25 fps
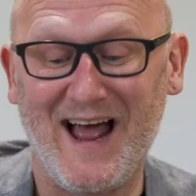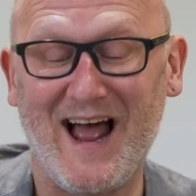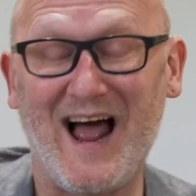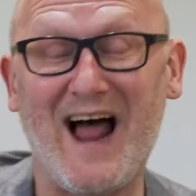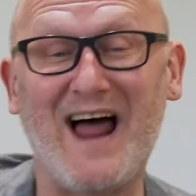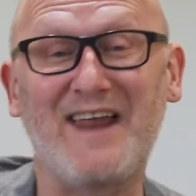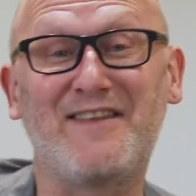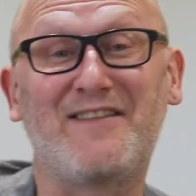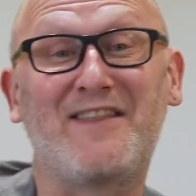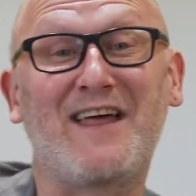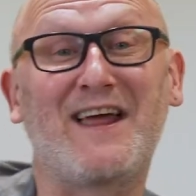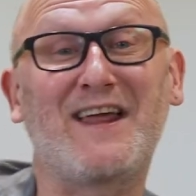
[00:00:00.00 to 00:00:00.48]

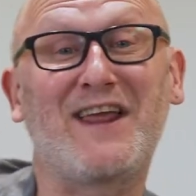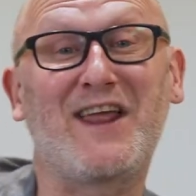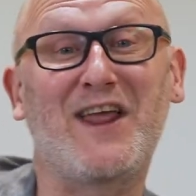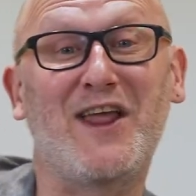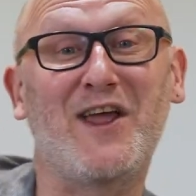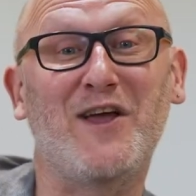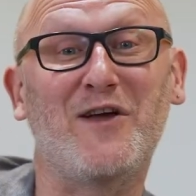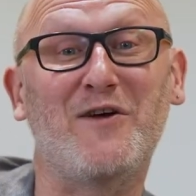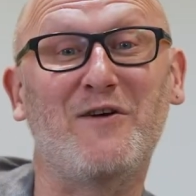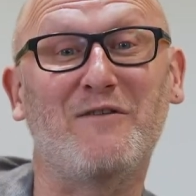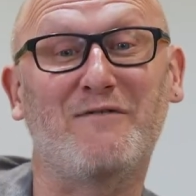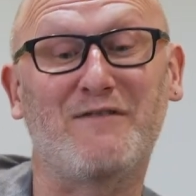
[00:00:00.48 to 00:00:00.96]
And thank
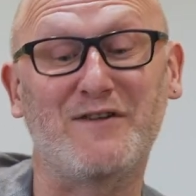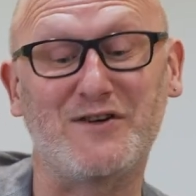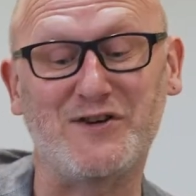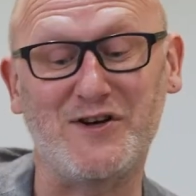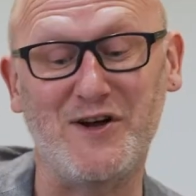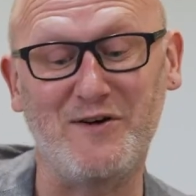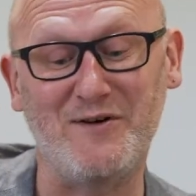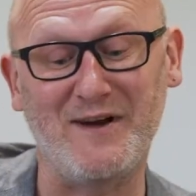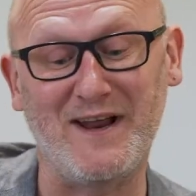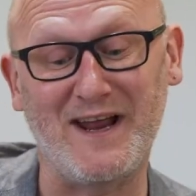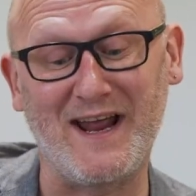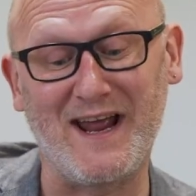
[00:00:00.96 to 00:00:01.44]
you for
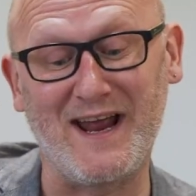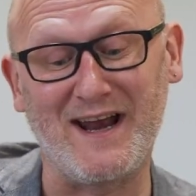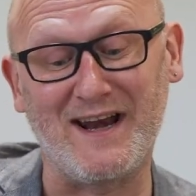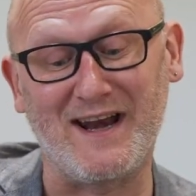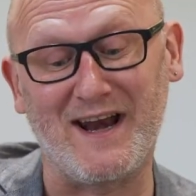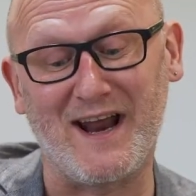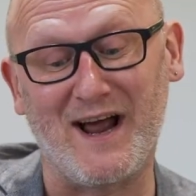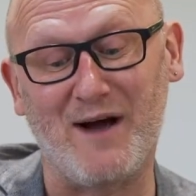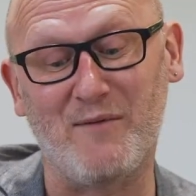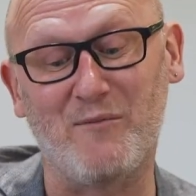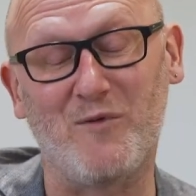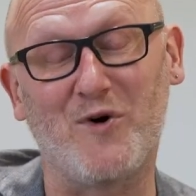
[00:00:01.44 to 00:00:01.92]
tuning
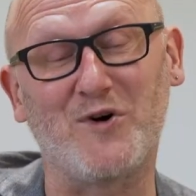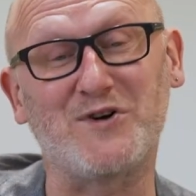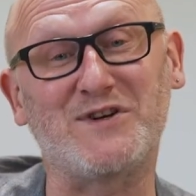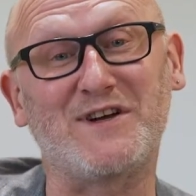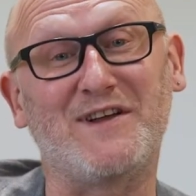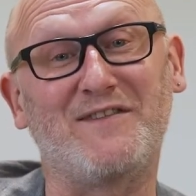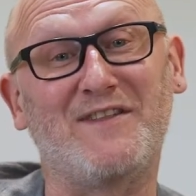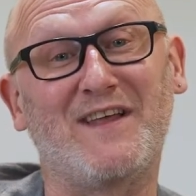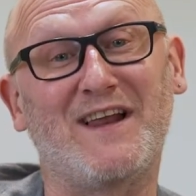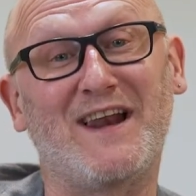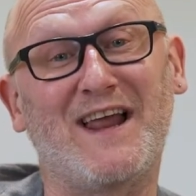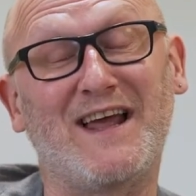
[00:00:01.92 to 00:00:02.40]
in and
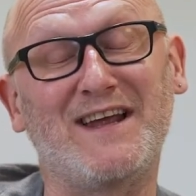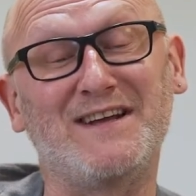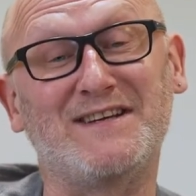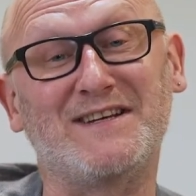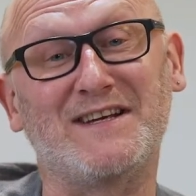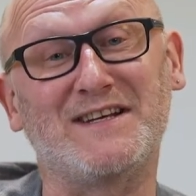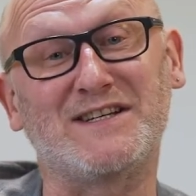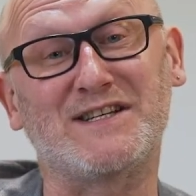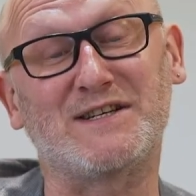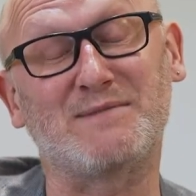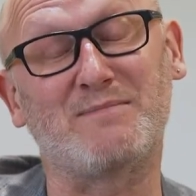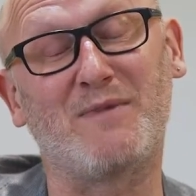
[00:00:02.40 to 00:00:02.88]
watching the
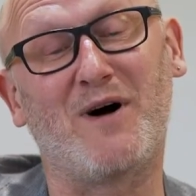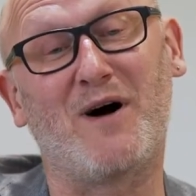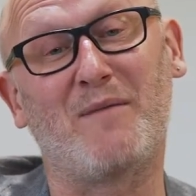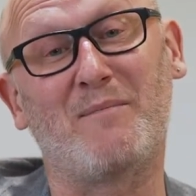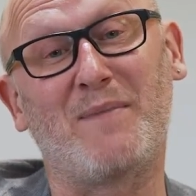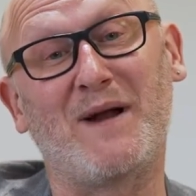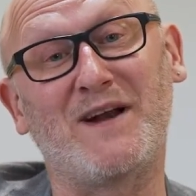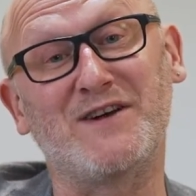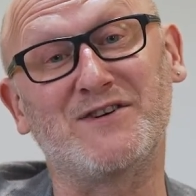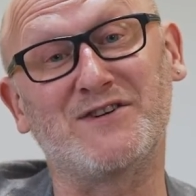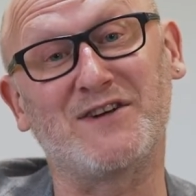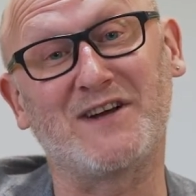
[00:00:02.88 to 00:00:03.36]
latest Smart
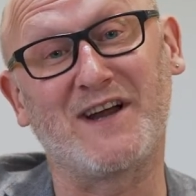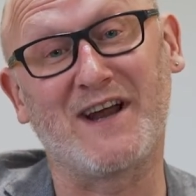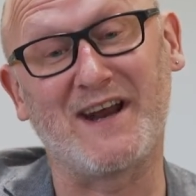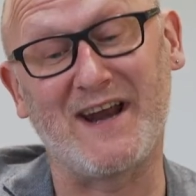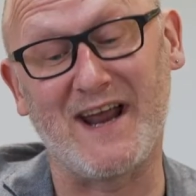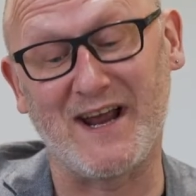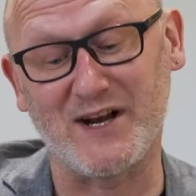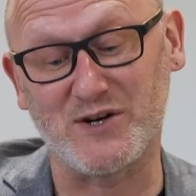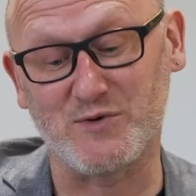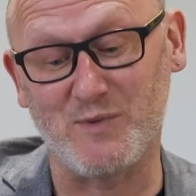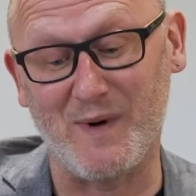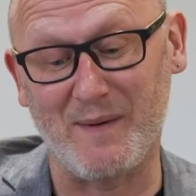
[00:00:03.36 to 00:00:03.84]
Pension
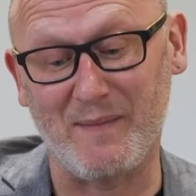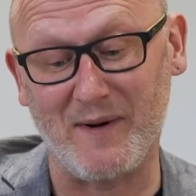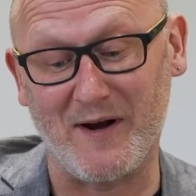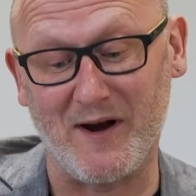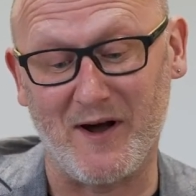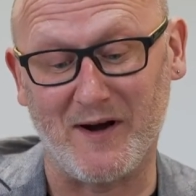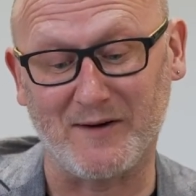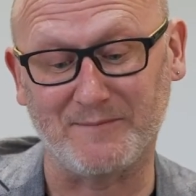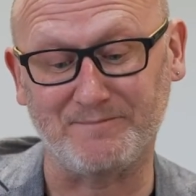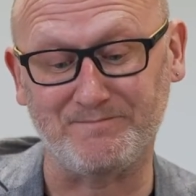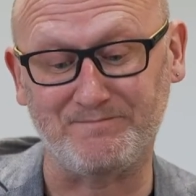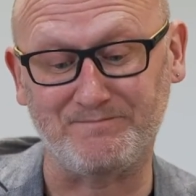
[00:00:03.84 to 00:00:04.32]
Connect
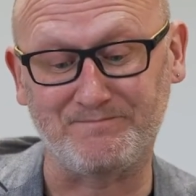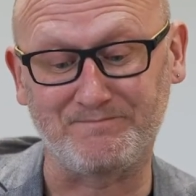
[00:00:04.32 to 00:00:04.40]
webinar.